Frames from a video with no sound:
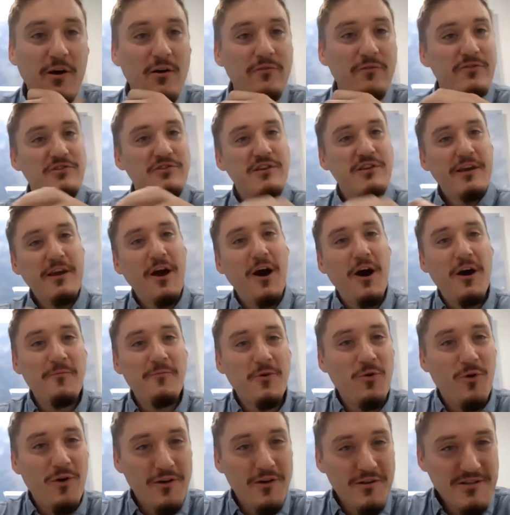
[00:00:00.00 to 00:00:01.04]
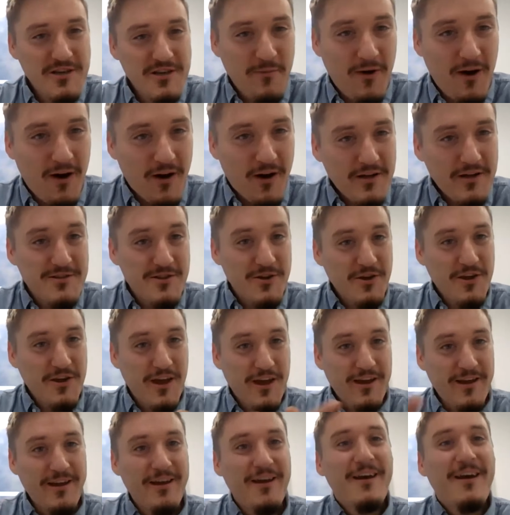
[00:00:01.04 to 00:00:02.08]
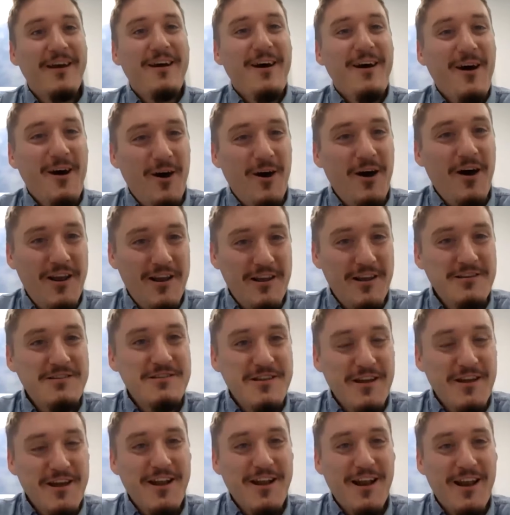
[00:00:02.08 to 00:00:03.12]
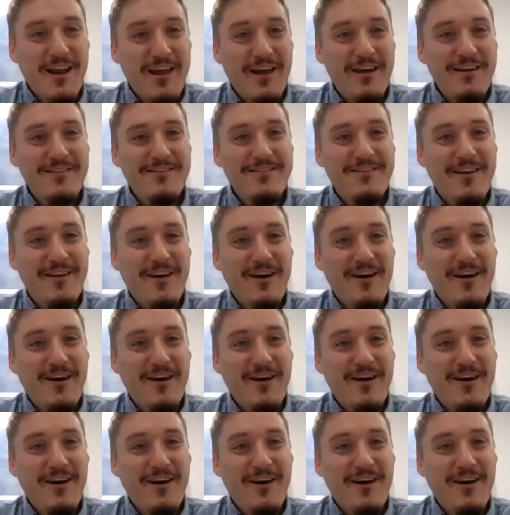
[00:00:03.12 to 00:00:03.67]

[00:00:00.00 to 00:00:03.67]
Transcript: Obviously, Home Quality Mark is looking holistically at